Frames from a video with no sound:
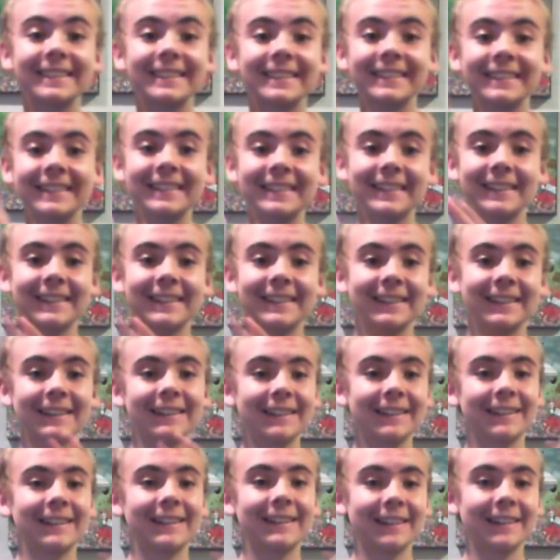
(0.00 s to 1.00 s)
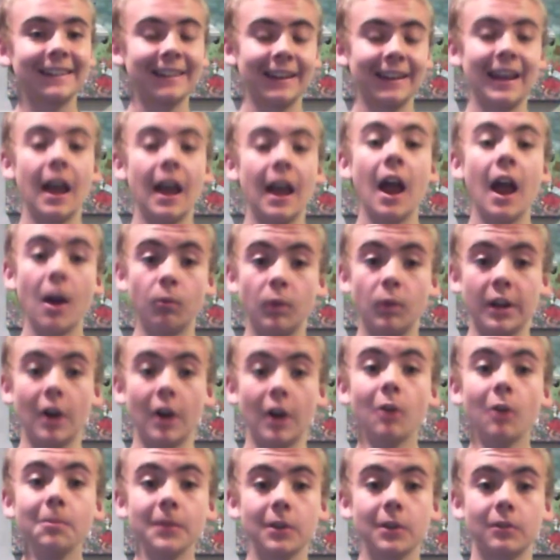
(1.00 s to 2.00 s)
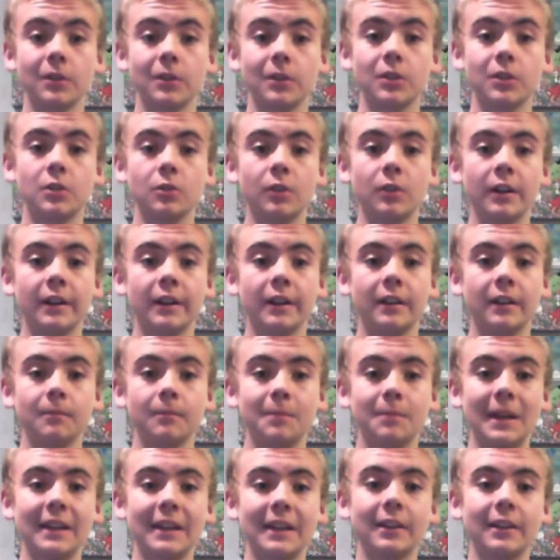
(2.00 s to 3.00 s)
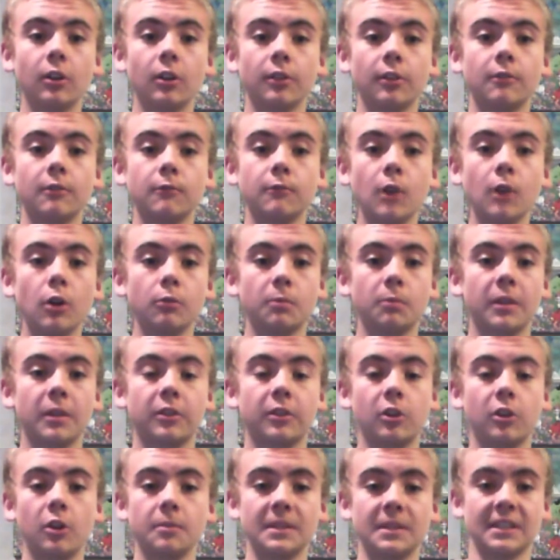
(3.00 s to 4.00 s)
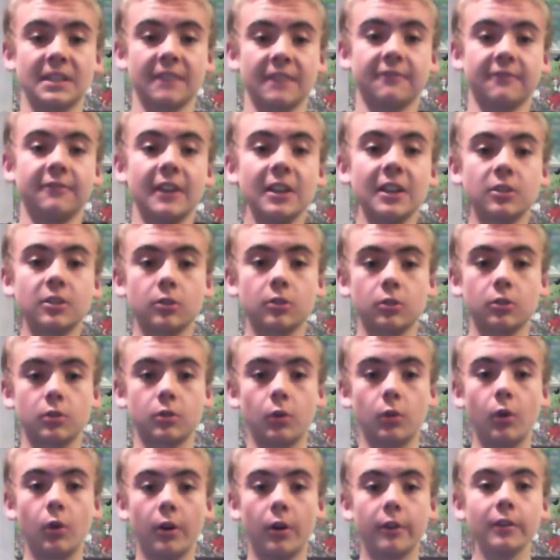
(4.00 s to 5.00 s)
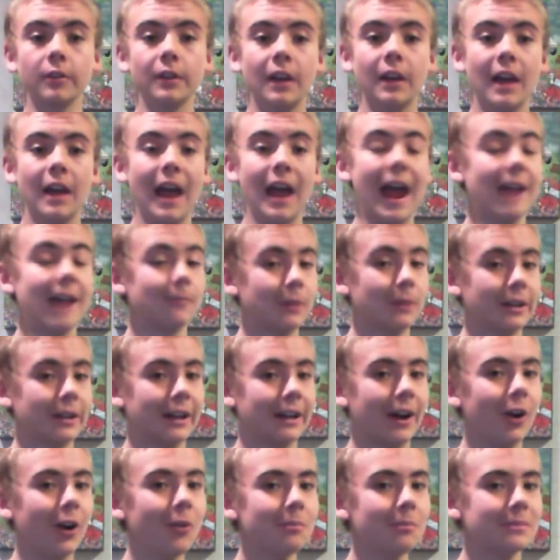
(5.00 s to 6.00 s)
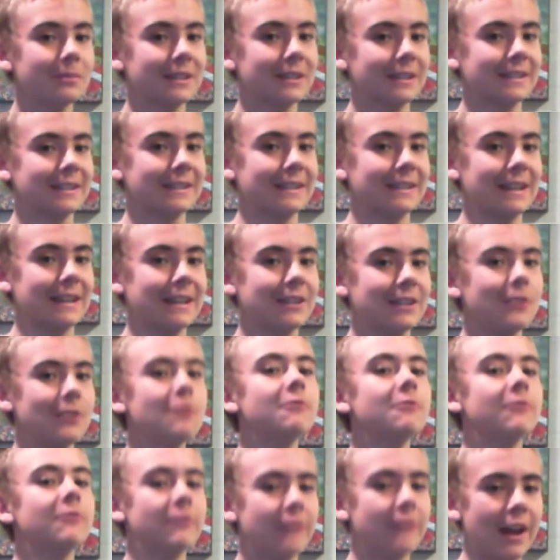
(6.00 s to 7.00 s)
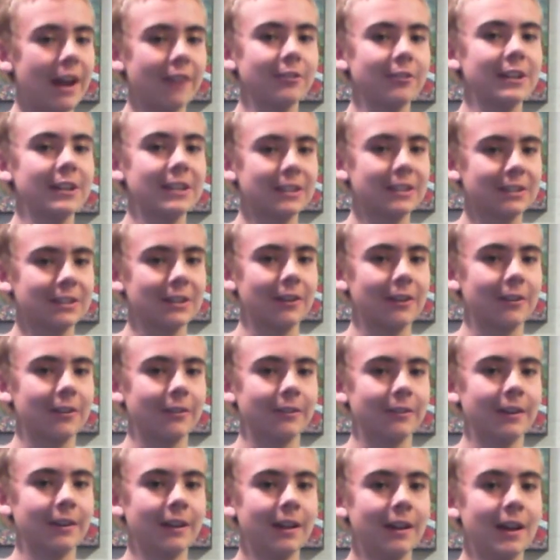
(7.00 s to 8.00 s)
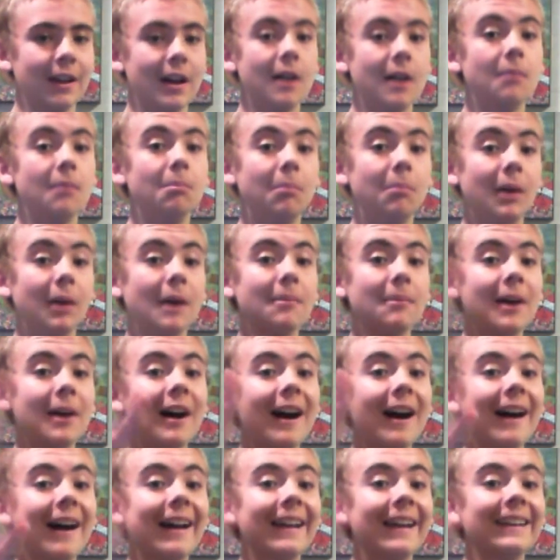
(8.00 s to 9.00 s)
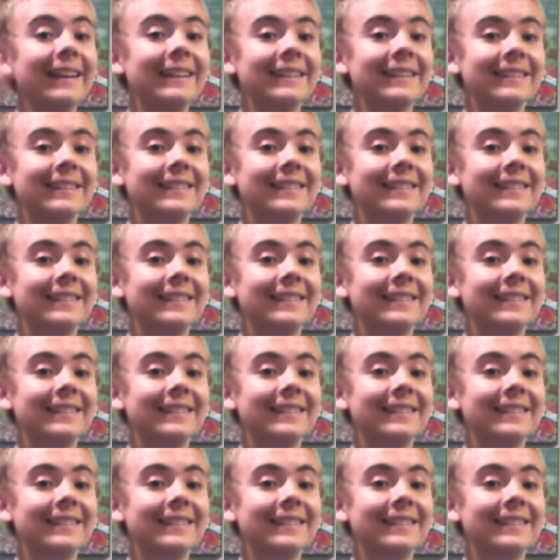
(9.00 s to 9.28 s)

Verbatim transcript: We hope you enjoyed being on the road with Kirby's Adventure Tour, and we hope to see you very soon. Bye-bye!